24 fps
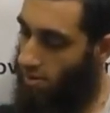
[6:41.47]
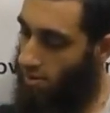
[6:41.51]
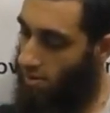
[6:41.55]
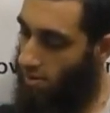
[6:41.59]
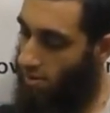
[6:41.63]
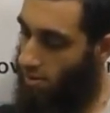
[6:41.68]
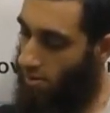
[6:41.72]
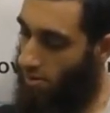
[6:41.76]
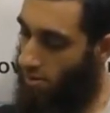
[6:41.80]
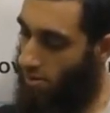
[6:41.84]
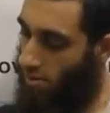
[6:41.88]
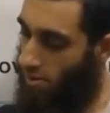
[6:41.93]

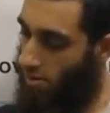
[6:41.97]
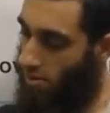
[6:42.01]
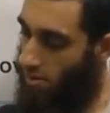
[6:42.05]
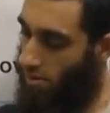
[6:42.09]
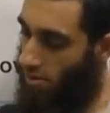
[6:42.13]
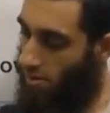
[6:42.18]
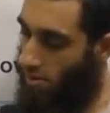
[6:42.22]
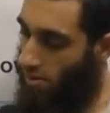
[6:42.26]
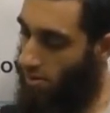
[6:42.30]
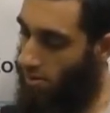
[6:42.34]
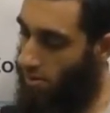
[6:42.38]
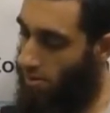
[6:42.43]

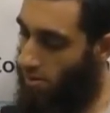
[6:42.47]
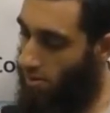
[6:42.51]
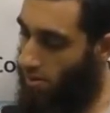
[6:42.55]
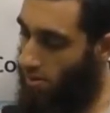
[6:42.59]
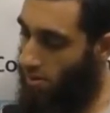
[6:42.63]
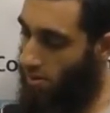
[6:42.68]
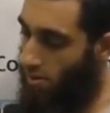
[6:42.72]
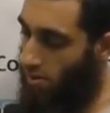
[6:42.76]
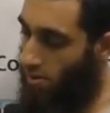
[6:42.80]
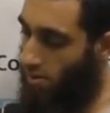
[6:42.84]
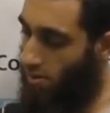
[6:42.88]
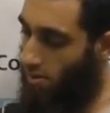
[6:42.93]

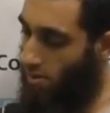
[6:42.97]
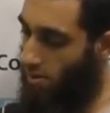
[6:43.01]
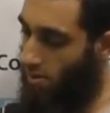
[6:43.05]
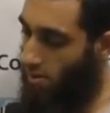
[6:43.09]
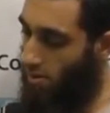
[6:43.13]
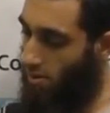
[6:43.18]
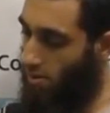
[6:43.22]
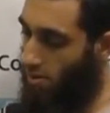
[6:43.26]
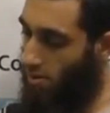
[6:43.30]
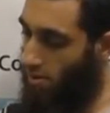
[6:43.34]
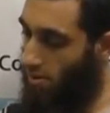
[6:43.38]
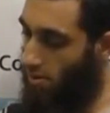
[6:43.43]

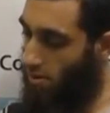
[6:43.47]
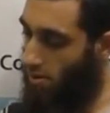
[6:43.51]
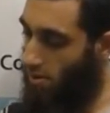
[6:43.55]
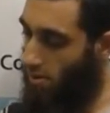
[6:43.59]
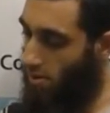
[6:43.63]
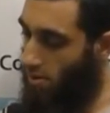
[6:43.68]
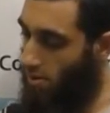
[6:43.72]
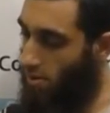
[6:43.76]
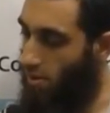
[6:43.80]
(silent)